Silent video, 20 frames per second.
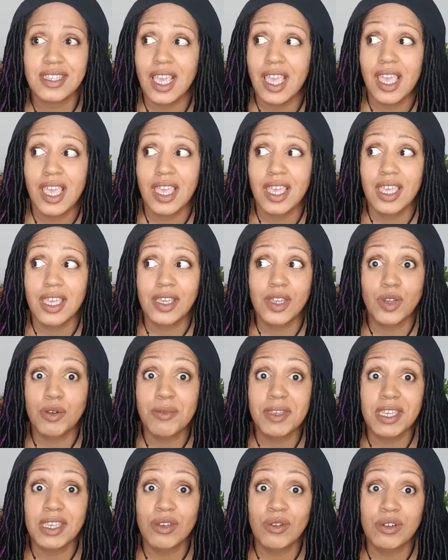It could
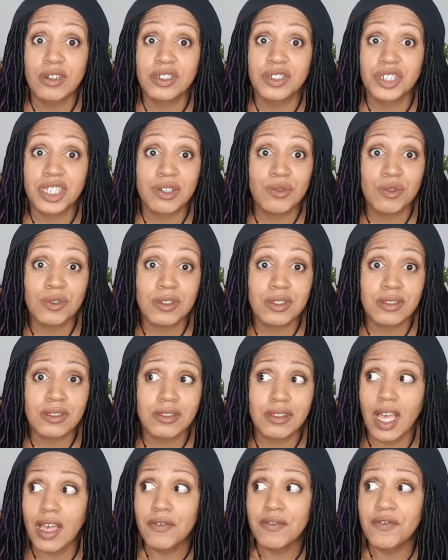be your general
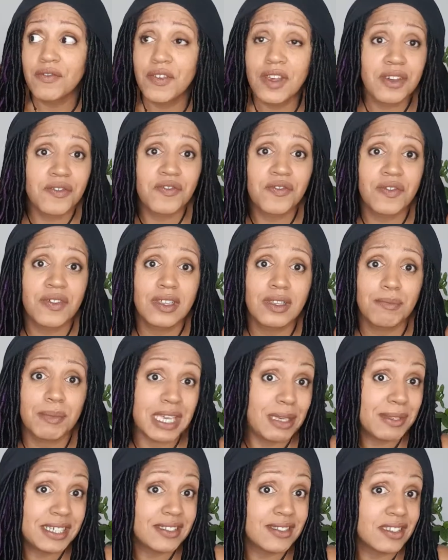love of
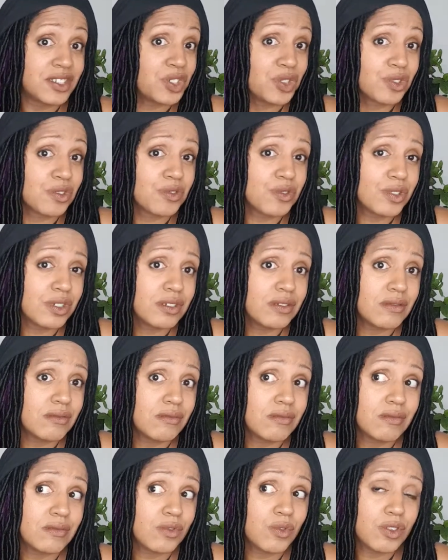babies and children,
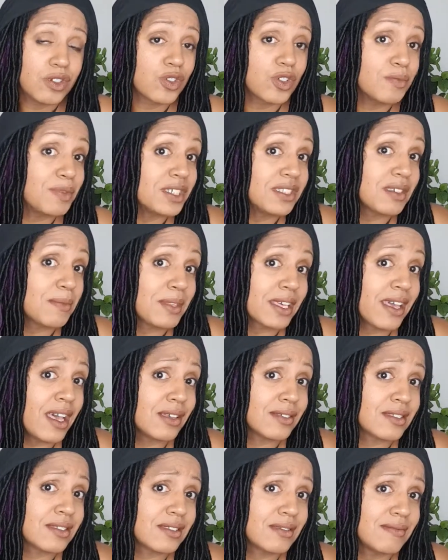or it could be something
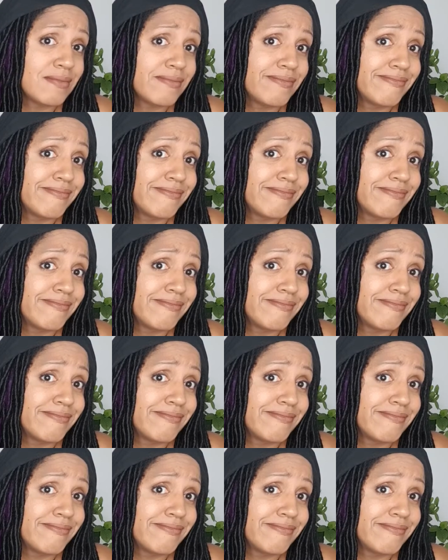else.